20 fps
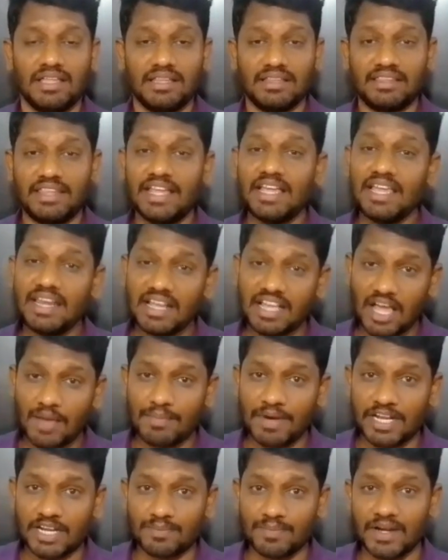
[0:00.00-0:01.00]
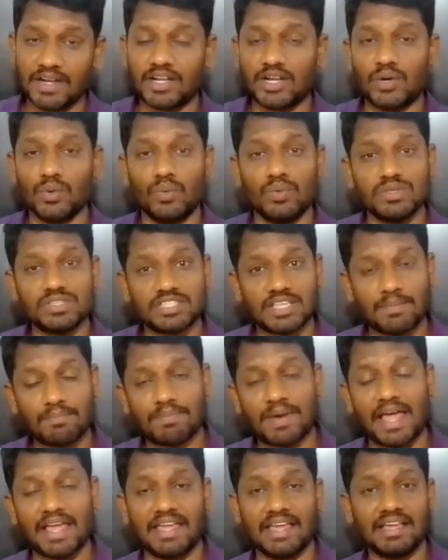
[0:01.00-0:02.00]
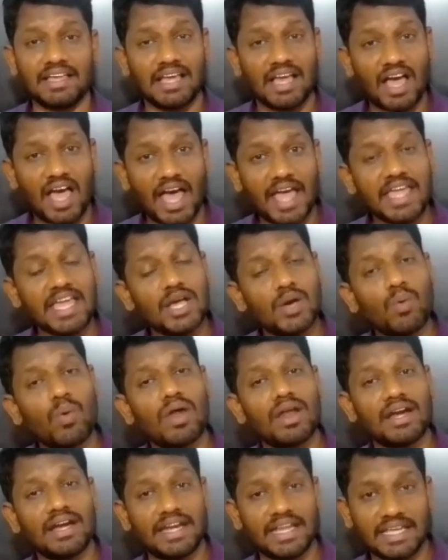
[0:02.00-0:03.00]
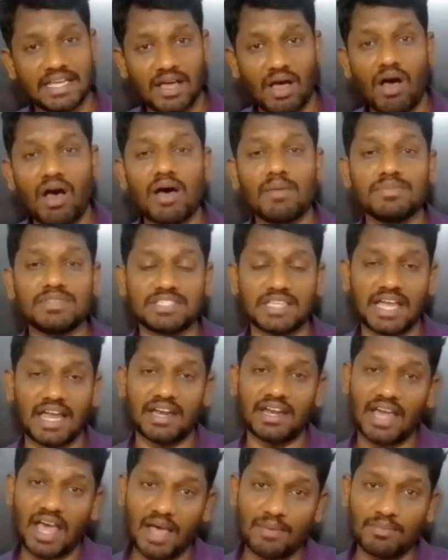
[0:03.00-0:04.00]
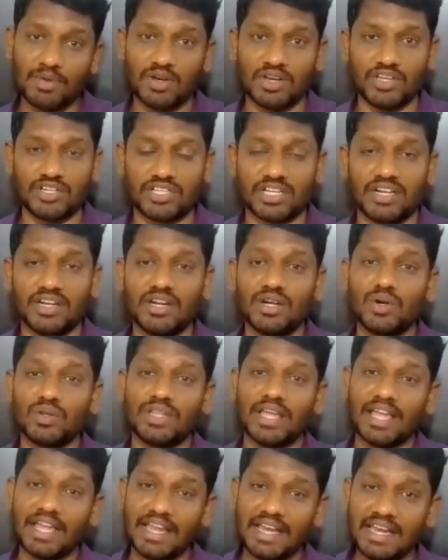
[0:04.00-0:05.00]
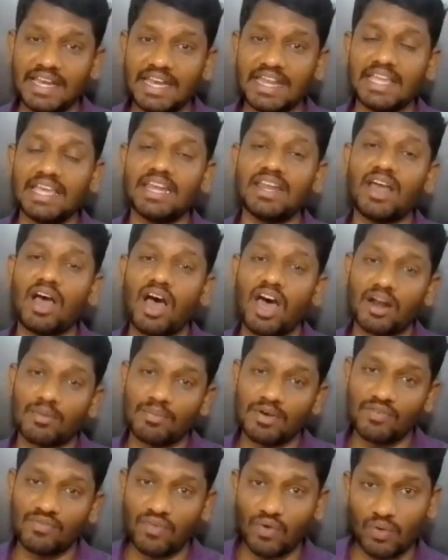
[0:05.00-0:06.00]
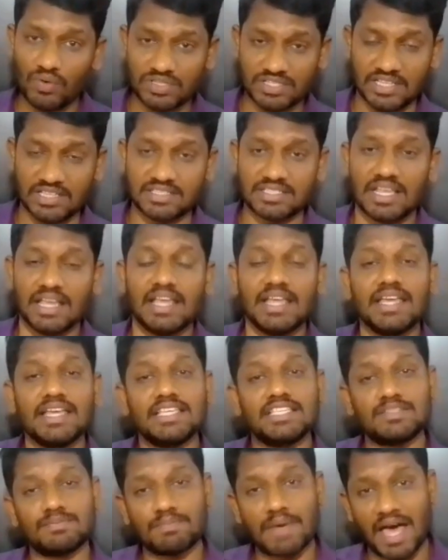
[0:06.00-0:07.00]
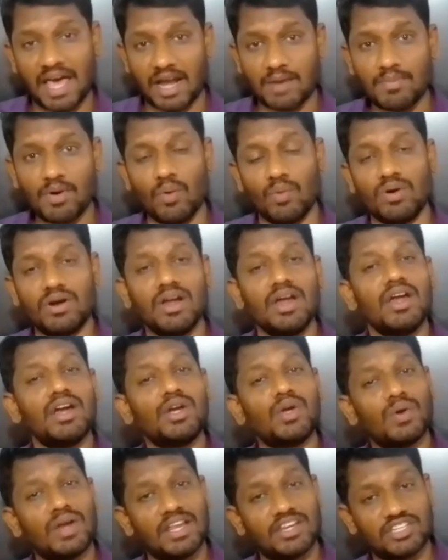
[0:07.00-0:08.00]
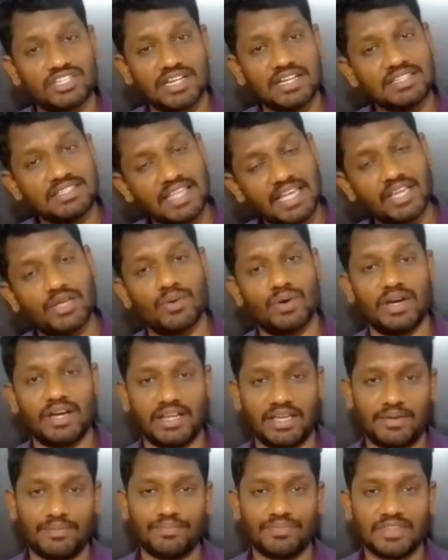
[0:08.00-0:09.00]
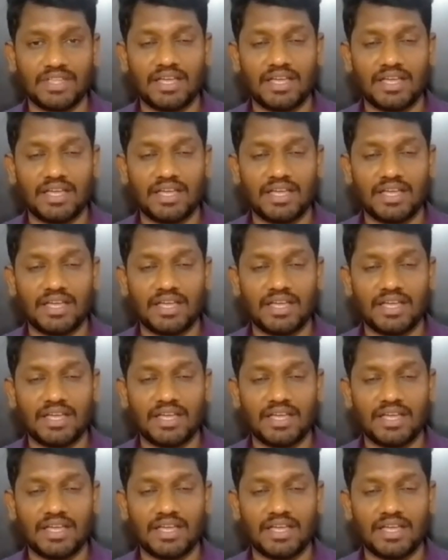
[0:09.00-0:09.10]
Their commitment to supplying high-quality arms and ammunition to the Indian Armed Forces is paramount to national security.